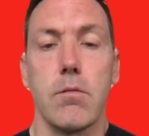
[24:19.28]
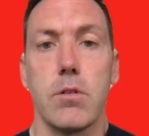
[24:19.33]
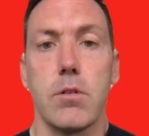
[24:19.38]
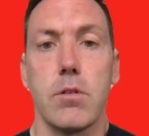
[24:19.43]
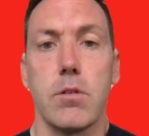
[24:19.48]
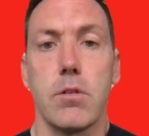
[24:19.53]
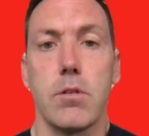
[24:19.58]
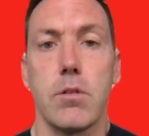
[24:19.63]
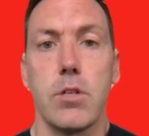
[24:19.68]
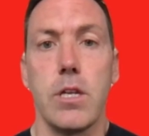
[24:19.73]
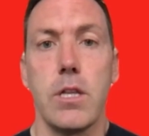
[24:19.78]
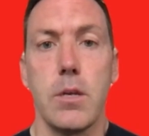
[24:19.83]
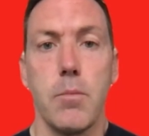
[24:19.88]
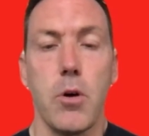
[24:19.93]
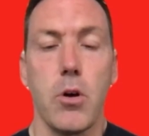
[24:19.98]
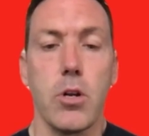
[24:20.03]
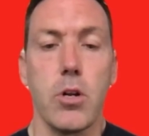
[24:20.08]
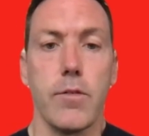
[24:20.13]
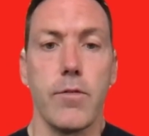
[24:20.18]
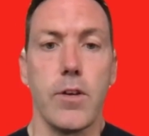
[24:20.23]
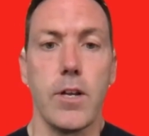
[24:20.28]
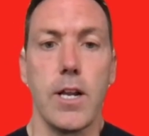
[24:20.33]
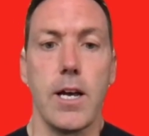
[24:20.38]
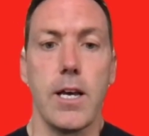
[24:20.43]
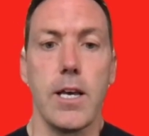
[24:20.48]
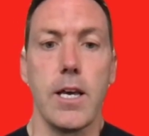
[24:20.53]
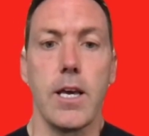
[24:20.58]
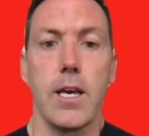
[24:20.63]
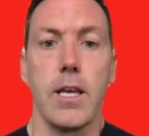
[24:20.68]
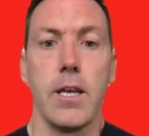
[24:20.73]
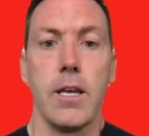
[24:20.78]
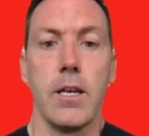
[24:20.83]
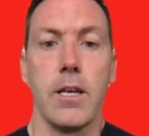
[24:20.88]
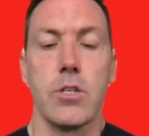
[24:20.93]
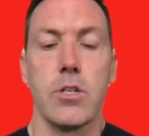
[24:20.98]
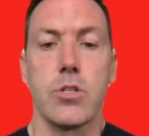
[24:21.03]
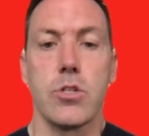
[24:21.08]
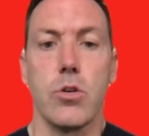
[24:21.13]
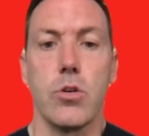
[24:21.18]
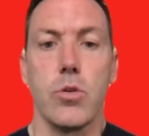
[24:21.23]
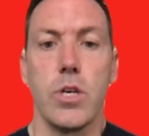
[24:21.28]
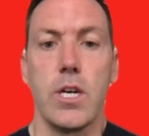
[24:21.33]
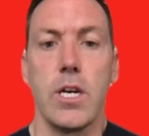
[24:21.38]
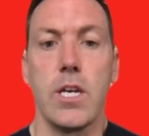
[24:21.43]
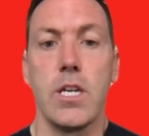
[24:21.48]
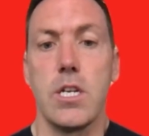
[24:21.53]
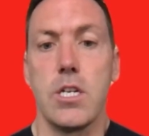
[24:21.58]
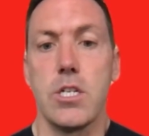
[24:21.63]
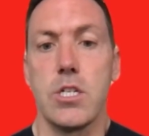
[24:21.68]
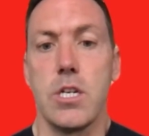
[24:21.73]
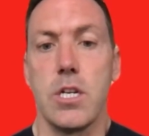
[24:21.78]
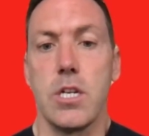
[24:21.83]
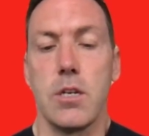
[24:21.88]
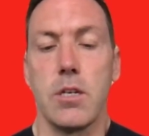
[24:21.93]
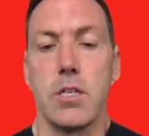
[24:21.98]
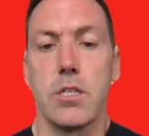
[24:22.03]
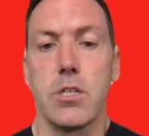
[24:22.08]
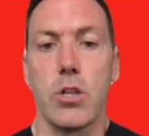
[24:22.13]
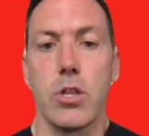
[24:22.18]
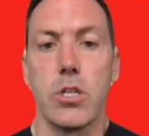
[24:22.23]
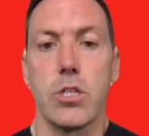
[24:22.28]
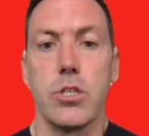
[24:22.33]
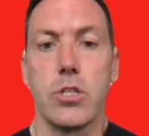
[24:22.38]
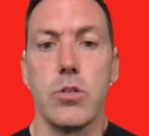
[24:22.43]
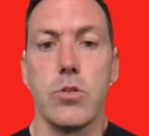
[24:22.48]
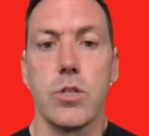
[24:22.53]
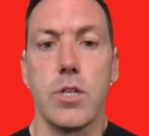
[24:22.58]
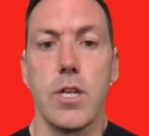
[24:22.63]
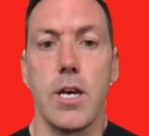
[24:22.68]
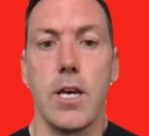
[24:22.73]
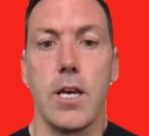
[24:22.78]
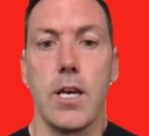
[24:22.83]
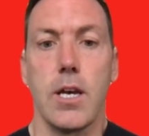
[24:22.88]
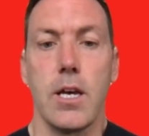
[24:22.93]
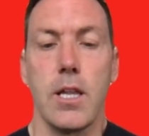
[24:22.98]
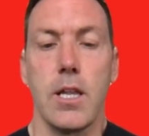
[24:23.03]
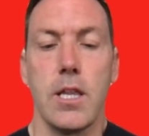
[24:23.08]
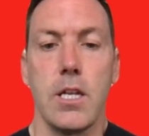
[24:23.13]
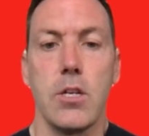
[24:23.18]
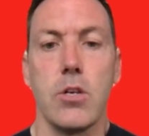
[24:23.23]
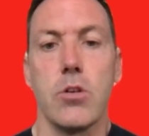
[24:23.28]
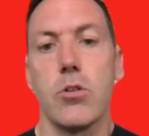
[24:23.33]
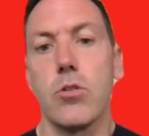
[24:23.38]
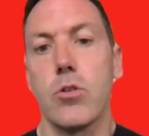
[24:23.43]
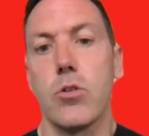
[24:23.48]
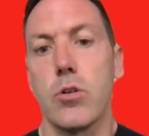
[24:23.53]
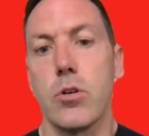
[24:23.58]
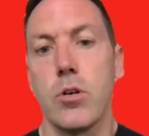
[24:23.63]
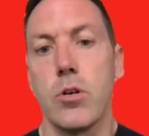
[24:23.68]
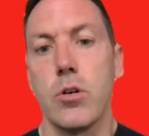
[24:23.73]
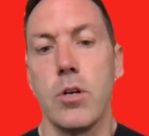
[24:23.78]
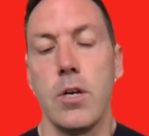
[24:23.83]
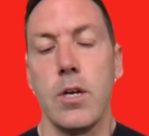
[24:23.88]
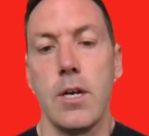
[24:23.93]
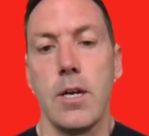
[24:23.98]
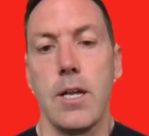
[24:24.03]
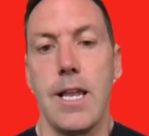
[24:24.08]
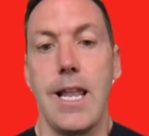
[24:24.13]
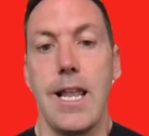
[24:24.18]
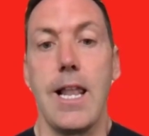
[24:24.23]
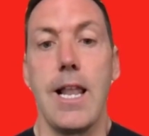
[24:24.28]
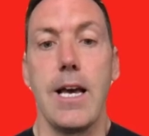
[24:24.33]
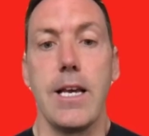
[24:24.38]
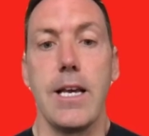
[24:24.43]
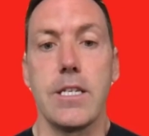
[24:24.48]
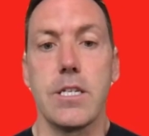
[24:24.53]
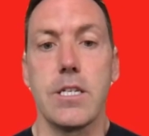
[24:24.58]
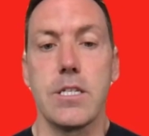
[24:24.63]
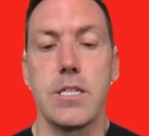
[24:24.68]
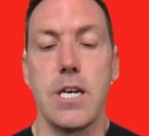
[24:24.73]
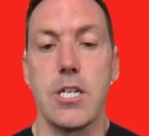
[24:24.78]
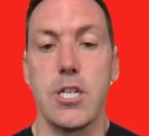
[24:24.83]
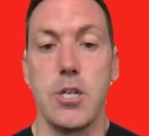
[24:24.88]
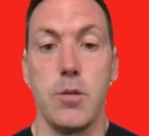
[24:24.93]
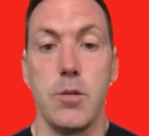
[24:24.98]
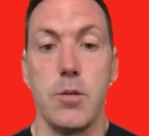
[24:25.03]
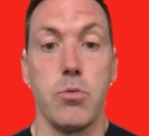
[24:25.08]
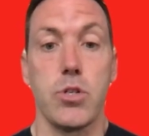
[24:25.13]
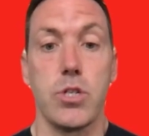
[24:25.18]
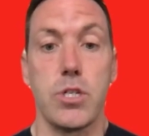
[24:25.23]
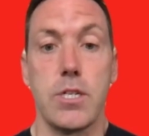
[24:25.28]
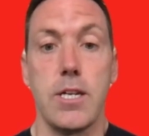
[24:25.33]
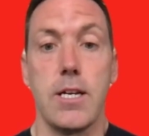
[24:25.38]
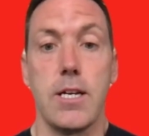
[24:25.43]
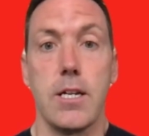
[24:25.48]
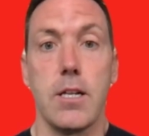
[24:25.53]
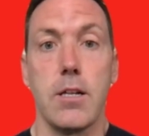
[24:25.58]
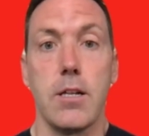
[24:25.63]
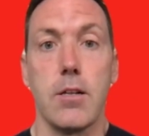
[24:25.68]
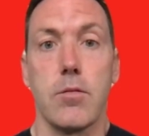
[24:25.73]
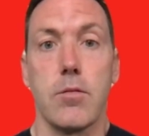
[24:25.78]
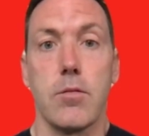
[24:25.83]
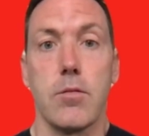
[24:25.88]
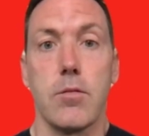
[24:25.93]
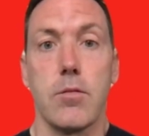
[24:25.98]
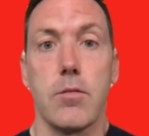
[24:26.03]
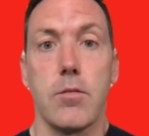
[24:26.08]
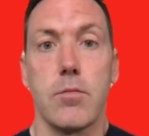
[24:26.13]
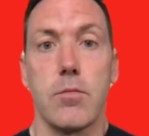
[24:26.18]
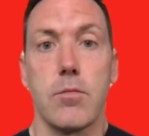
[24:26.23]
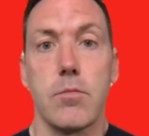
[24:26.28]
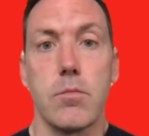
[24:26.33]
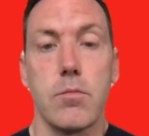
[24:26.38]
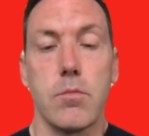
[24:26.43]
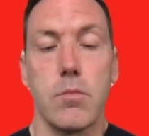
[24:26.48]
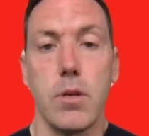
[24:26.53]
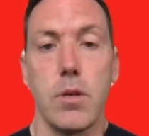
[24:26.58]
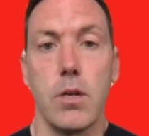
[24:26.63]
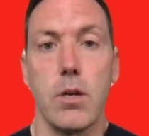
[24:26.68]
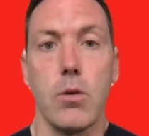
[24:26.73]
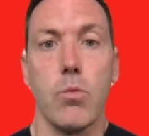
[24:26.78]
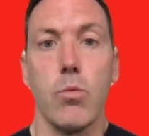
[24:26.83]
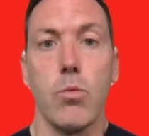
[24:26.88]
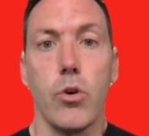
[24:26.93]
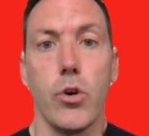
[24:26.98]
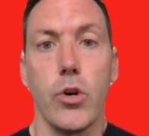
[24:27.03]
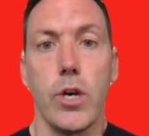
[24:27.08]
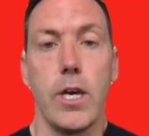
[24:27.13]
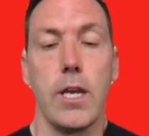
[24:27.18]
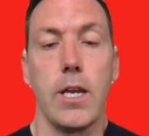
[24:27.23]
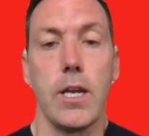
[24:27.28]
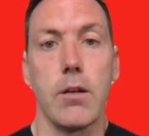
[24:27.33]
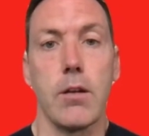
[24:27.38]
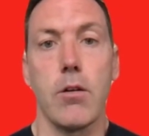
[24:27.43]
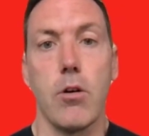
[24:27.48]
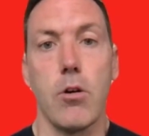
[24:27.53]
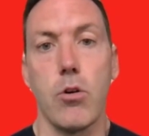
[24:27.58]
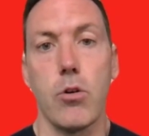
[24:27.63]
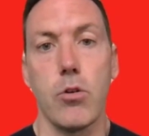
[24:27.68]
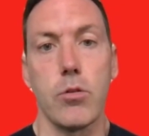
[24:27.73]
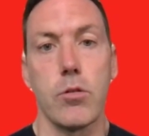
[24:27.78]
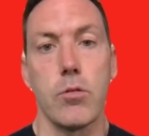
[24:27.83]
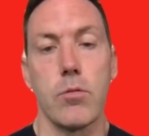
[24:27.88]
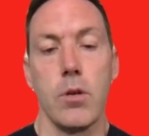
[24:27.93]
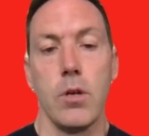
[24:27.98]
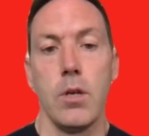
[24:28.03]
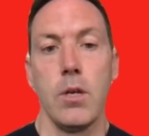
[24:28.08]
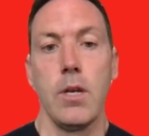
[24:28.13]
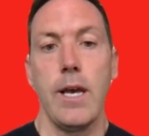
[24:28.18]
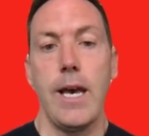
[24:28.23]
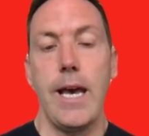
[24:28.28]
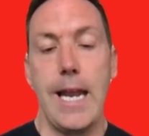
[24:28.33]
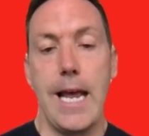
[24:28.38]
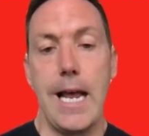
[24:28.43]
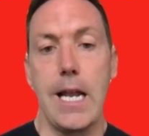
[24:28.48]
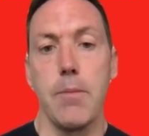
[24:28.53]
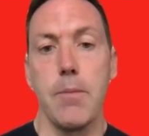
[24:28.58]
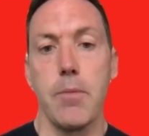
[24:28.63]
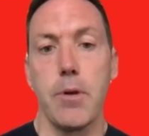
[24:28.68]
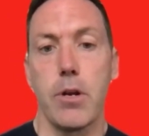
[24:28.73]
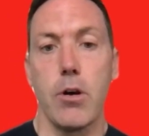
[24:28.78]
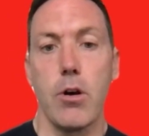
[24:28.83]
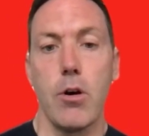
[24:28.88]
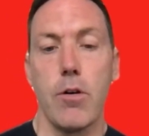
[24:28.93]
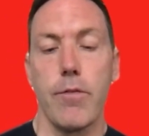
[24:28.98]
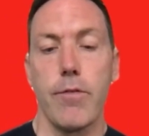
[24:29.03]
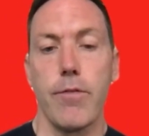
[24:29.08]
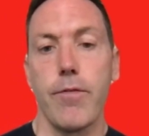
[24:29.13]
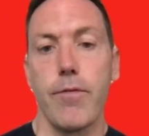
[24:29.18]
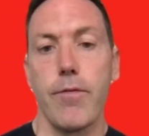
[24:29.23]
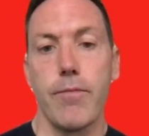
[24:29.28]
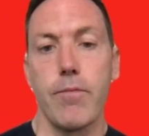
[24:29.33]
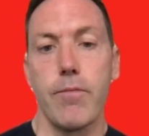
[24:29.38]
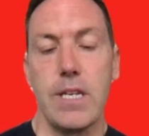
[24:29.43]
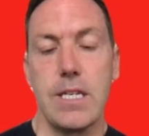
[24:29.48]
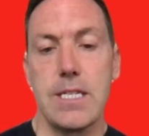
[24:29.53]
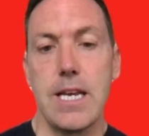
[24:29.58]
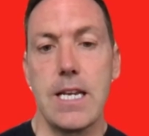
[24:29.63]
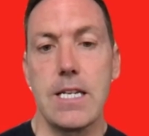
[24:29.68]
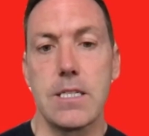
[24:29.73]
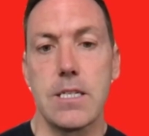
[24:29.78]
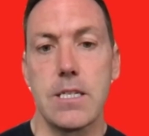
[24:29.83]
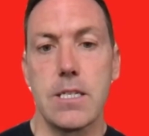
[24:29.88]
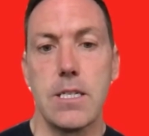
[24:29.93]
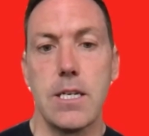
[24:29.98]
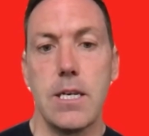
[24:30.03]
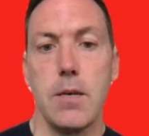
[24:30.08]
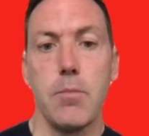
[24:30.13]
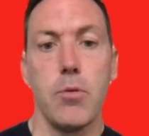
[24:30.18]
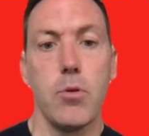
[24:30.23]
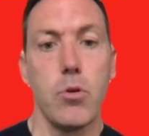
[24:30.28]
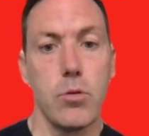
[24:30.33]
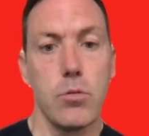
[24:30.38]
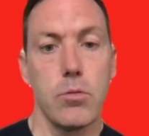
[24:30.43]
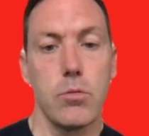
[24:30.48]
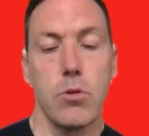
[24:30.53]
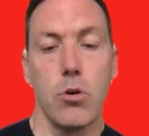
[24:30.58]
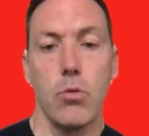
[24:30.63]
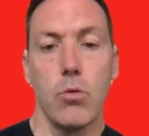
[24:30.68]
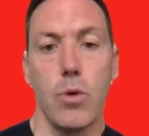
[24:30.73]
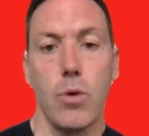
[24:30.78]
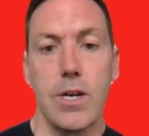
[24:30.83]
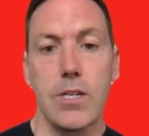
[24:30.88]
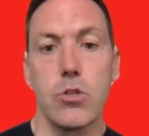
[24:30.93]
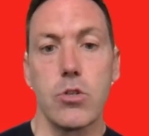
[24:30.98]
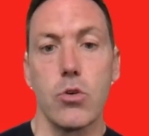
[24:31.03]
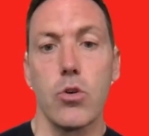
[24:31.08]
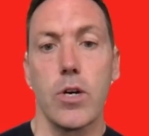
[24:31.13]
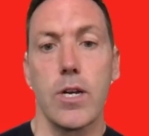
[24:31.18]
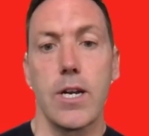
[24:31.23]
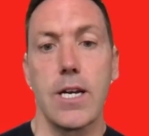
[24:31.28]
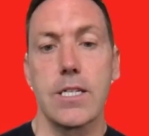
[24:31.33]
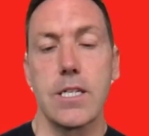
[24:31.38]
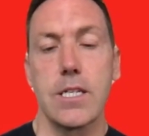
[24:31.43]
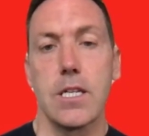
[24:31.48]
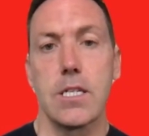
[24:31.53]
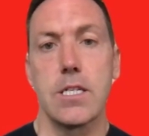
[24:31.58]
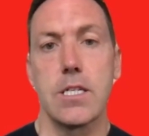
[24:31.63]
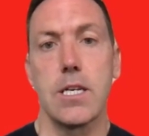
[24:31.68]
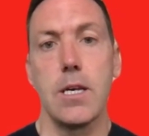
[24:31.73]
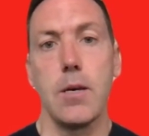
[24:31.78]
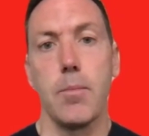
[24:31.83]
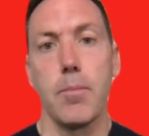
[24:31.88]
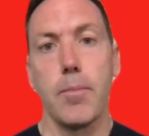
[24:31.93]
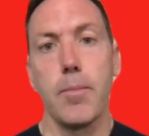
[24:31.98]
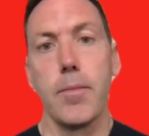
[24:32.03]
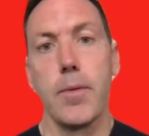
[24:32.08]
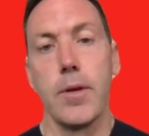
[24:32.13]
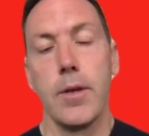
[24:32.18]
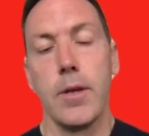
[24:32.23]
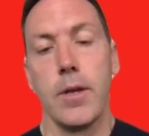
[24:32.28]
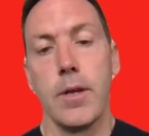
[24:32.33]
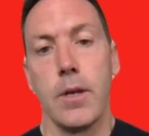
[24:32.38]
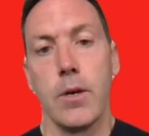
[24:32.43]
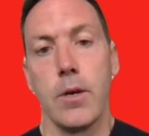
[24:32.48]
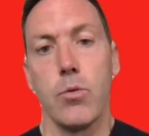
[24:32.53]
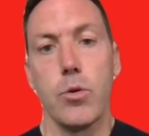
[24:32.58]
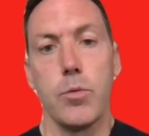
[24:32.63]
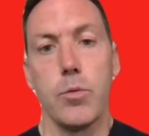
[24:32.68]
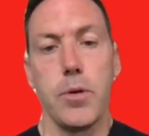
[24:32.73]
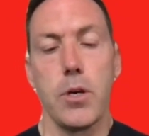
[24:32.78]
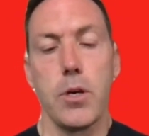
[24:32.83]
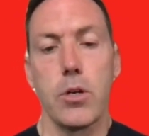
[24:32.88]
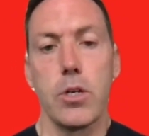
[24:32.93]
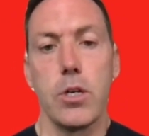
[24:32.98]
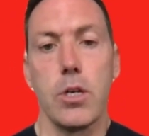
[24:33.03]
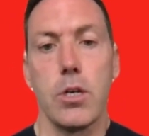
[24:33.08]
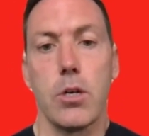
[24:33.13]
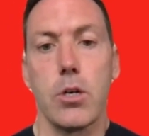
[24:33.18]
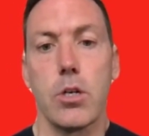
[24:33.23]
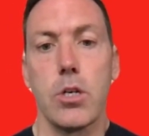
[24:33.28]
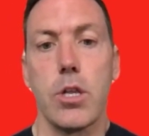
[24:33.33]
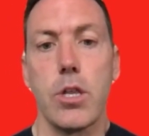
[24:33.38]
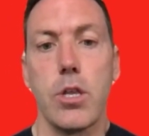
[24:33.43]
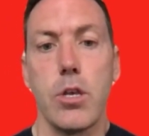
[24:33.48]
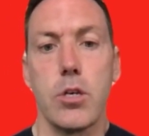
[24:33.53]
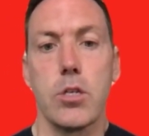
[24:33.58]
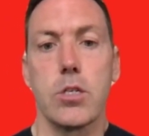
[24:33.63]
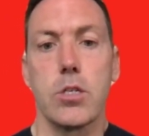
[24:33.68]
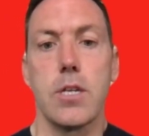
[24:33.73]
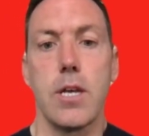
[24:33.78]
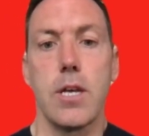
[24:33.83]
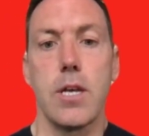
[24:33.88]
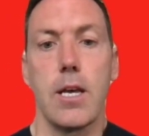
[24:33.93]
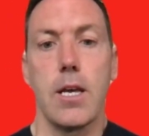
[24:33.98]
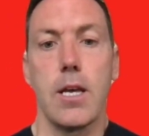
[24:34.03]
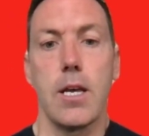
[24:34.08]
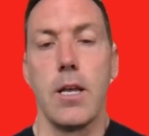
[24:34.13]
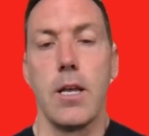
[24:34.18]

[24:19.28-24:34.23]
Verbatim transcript: in the model, if you like. So your conditioning is on the Tuesday, and then your lighter session, but still, you know, working on an element of intensity, but whilst organising the team, would be on your on your Thursday.